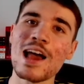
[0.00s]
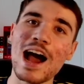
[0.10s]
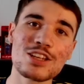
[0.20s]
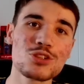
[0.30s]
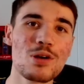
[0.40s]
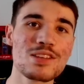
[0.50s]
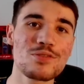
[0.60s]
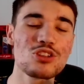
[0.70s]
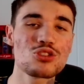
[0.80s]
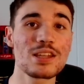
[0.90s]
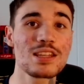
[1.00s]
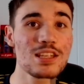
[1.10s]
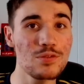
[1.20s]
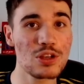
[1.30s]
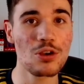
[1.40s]
As always, if you enjoyed
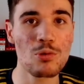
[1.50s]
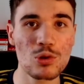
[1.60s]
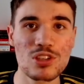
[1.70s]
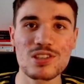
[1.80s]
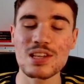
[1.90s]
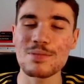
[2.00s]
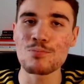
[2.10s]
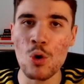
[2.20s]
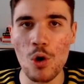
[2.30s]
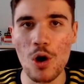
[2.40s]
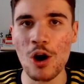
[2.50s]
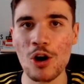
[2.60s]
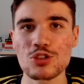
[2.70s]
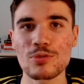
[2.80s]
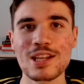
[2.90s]
this video and want to see more
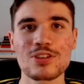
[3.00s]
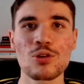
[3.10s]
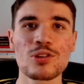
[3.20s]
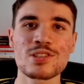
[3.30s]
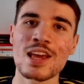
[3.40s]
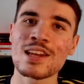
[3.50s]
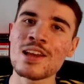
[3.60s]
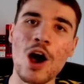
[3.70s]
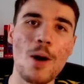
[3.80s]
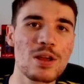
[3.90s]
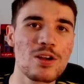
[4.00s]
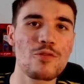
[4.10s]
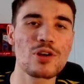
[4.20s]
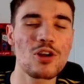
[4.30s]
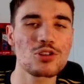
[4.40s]
Arsenal-related content, I'll be
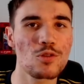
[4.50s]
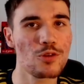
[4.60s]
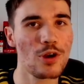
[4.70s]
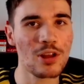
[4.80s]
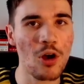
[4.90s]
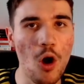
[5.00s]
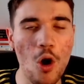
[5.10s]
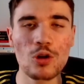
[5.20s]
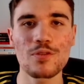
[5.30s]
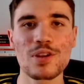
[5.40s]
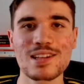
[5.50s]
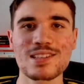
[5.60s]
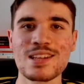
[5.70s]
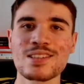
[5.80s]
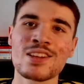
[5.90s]
covering Arsenal throughout the whole of next
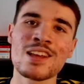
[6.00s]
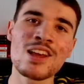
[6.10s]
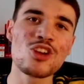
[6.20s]
season.